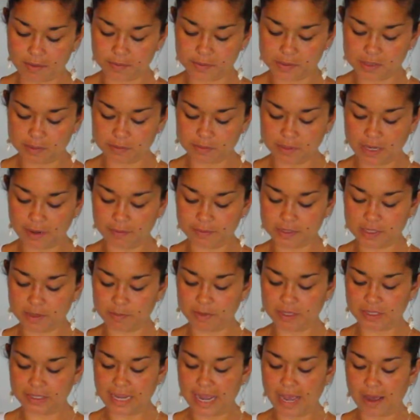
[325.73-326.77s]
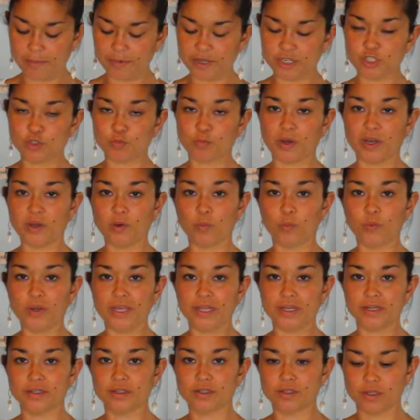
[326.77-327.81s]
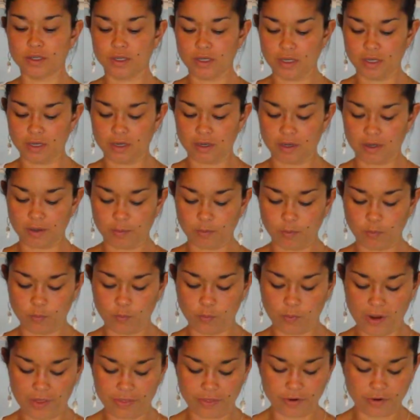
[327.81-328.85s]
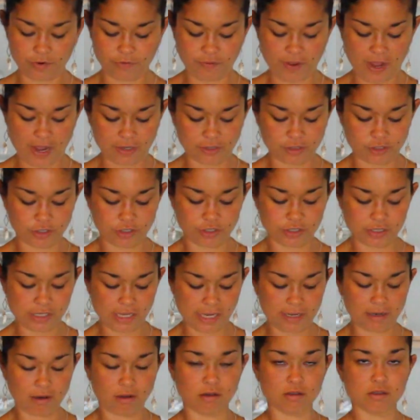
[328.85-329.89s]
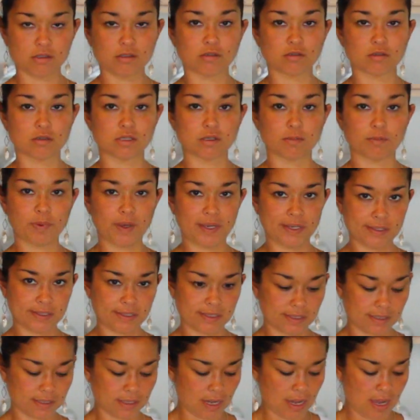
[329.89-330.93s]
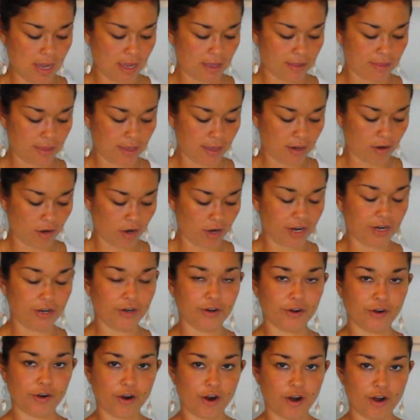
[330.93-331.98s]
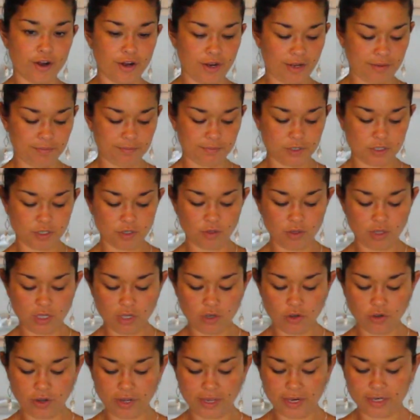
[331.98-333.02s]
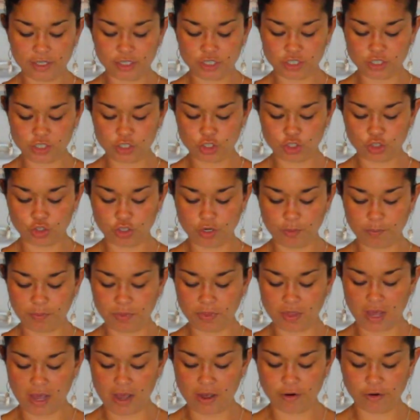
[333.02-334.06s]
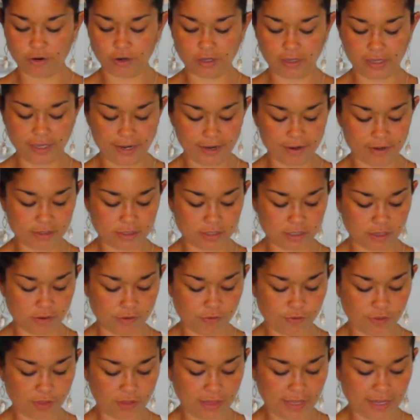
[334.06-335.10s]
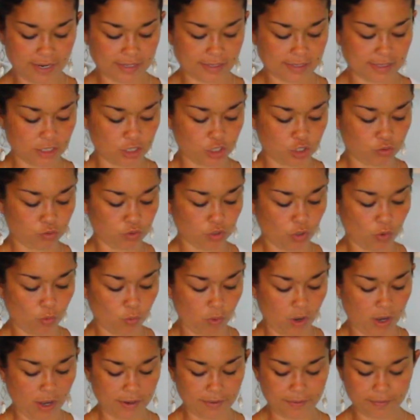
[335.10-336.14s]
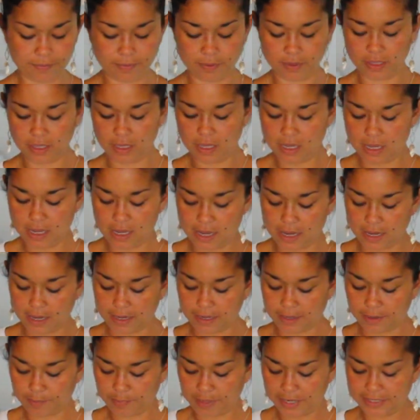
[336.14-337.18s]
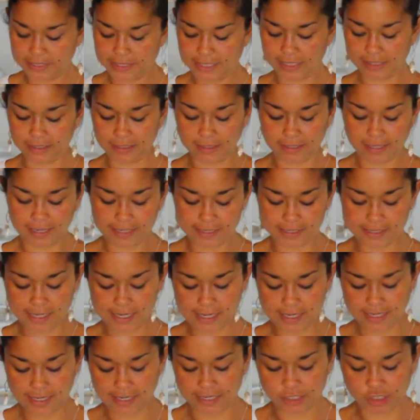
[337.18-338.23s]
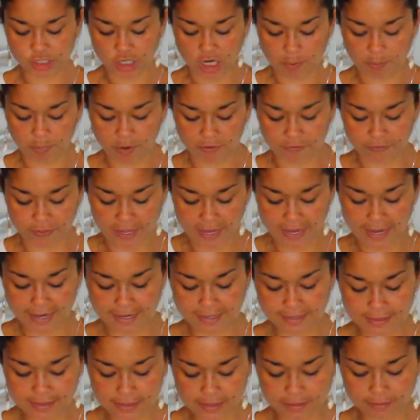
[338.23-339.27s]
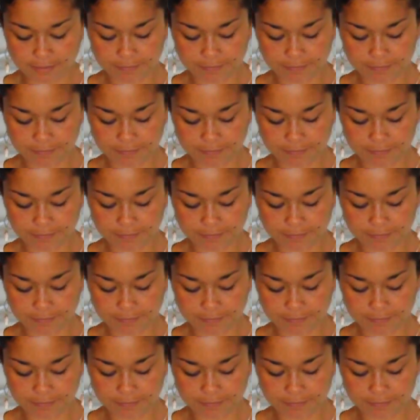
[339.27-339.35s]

sometimes can be damaged by wind, weather factors, and also some pests that are in your garden. So you can go ahead and just strip the outer layers of the lettuce that you don't want. I take the lettuce head, I chop off the end,